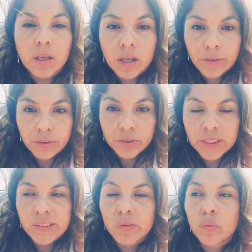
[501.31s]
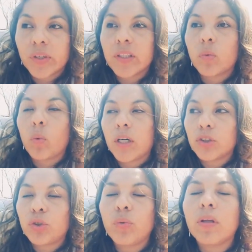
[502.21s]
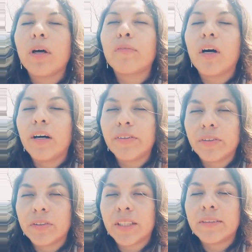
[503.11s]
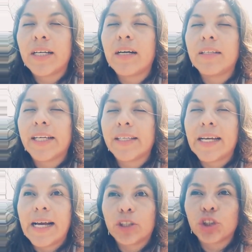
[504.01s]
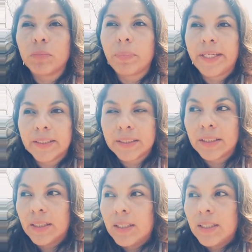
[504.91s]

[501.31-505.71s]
others, and we really want to love others and not like an action-based